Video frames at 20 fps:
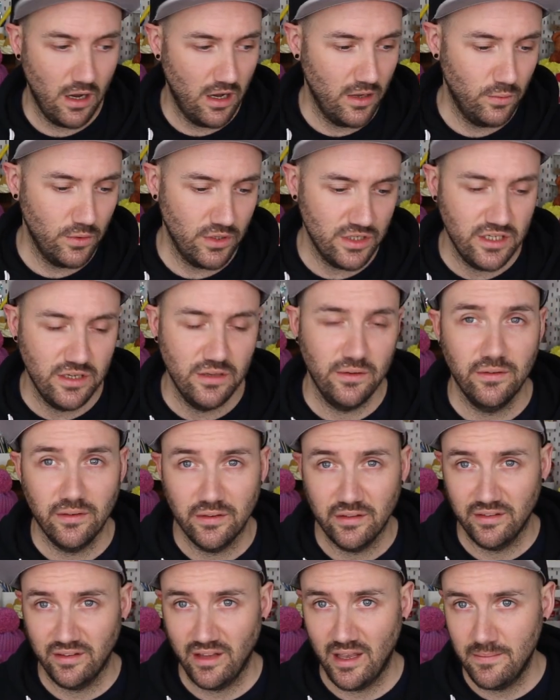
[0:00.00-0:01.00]
I would use
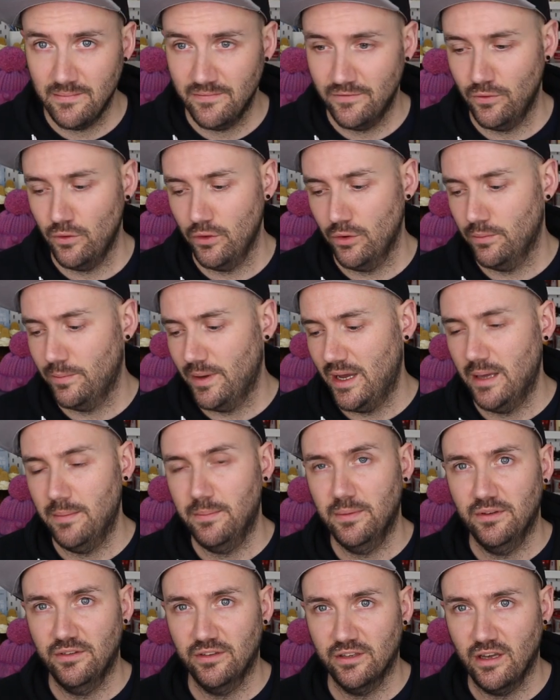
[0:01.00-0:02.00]
the same foil
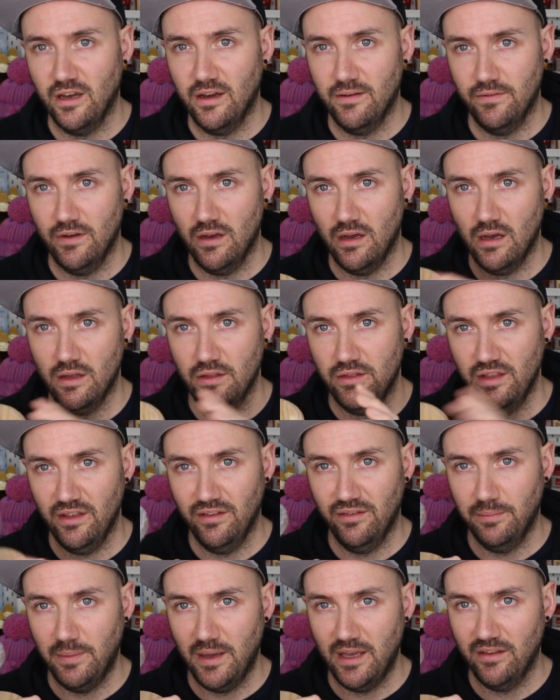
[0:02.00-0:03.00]
paper to cover
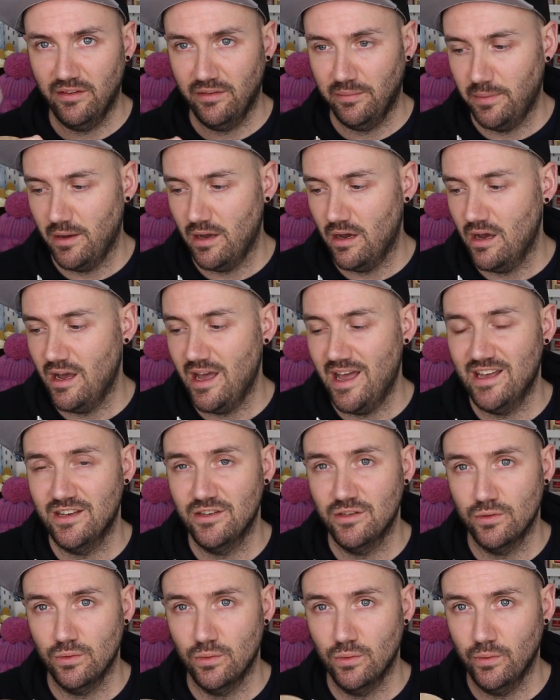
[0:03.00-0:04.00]
this base part
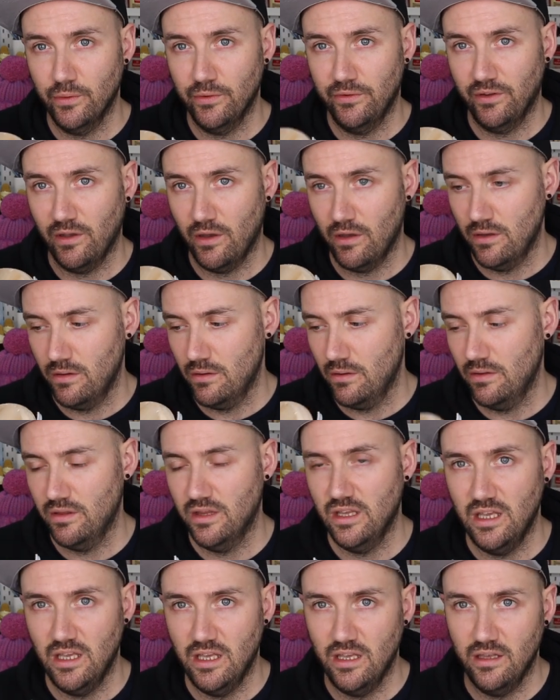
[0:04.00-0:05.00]
and also
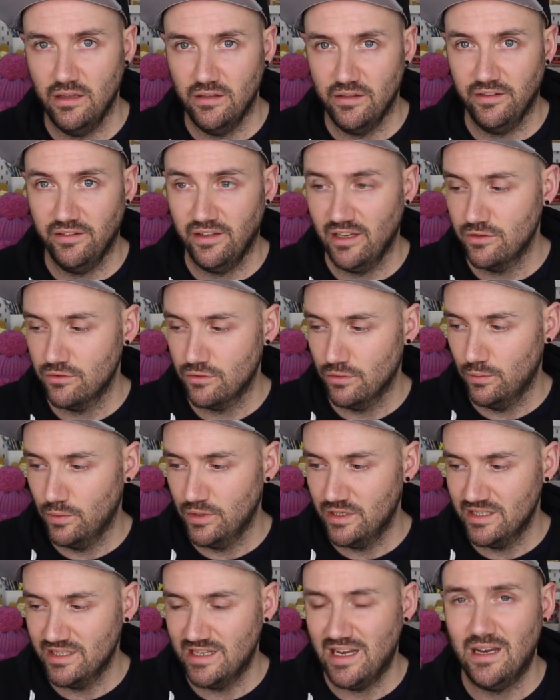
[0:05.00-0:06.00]
the central
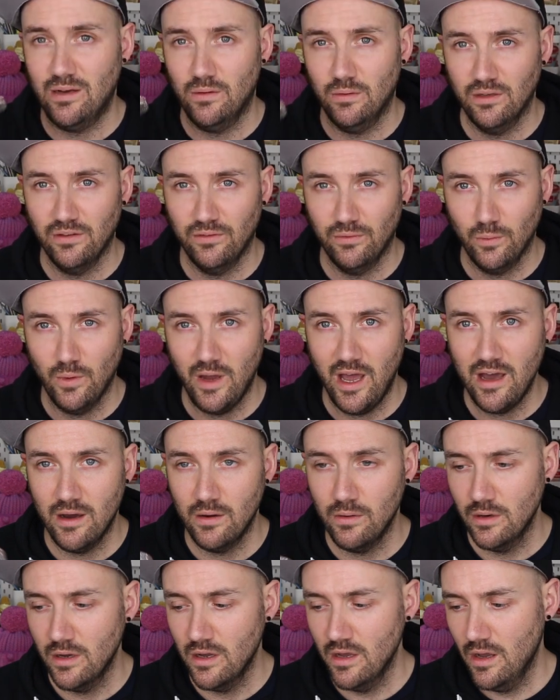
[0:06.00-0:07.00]
wooden dowel as
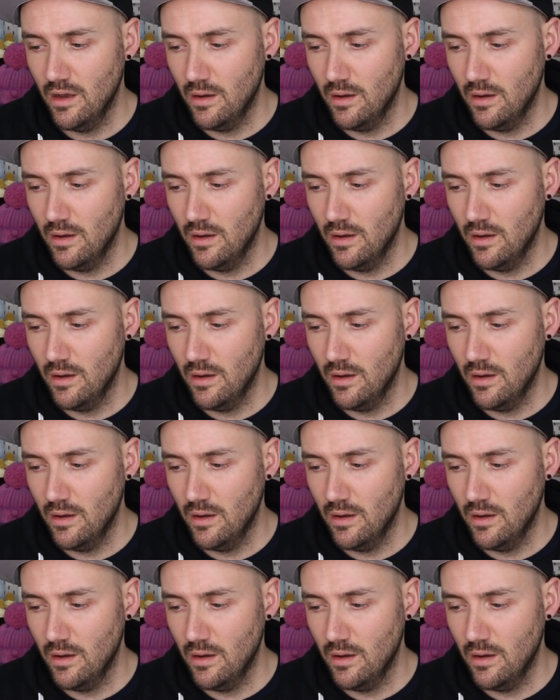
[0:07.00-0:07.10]
well.